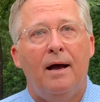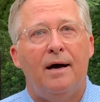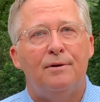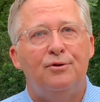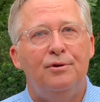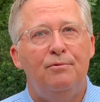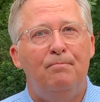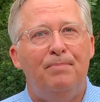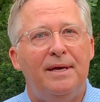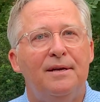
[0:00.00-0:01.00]
uh, to
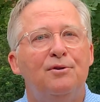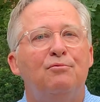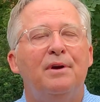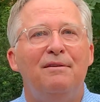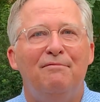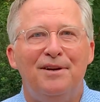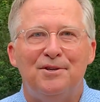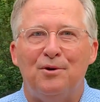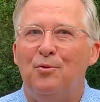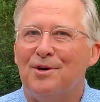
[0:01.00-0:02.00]
begin to
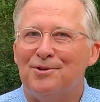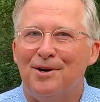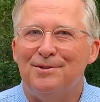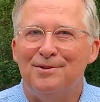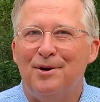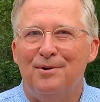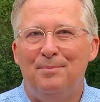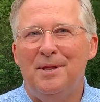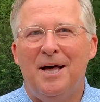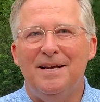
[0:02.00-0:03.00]
re-envision what church is going to
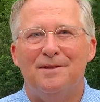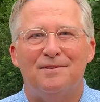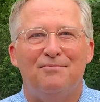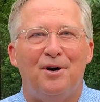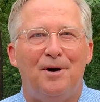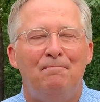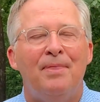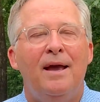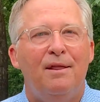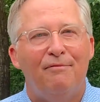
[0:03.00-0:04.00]
be like this fall.
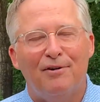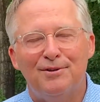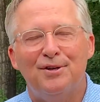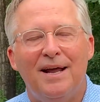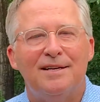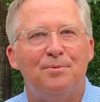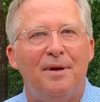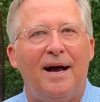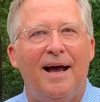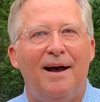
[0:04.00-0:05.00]
The first
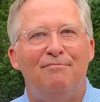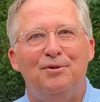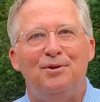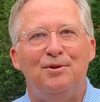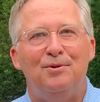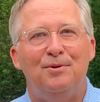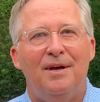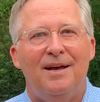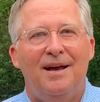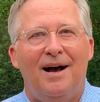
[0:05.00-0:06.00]
announcement I have to you
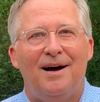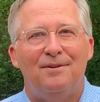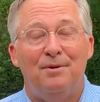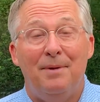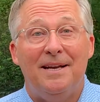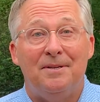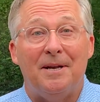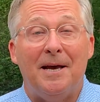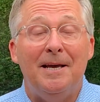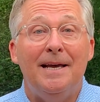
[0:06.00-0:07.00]
uh, to make
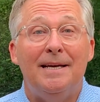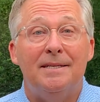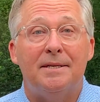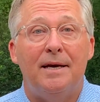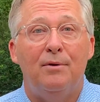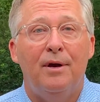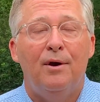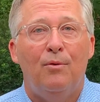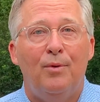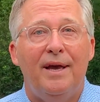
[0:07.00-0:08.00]
today is that
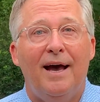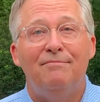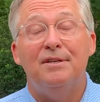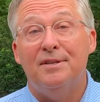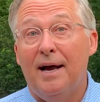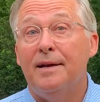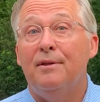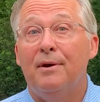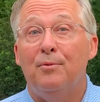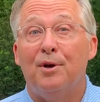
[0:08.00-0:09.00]
we have
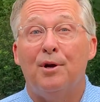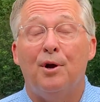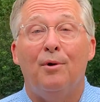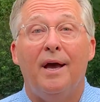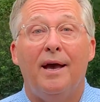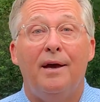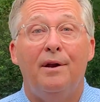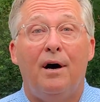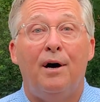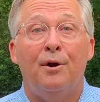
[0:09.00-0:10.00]
decided that we're going to go
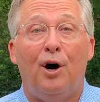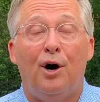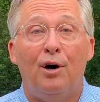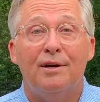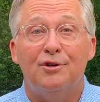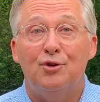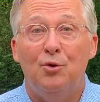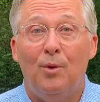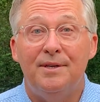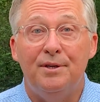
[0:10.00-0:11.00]
ahead on August
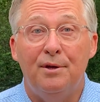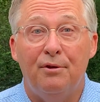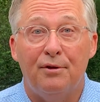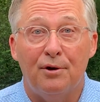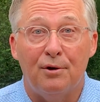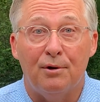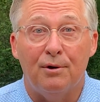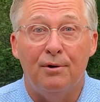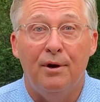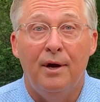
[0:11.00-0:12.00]

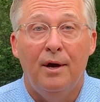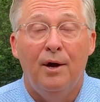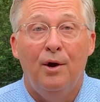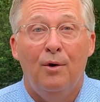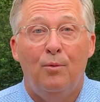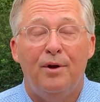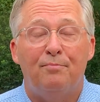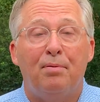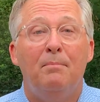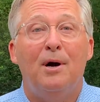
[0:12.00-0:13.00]
23rd
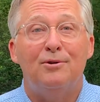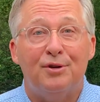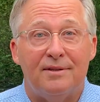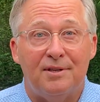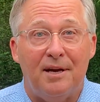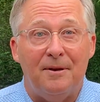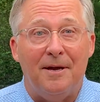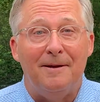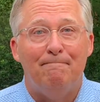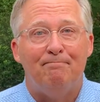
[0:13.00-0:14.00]
with Promotion Sunday.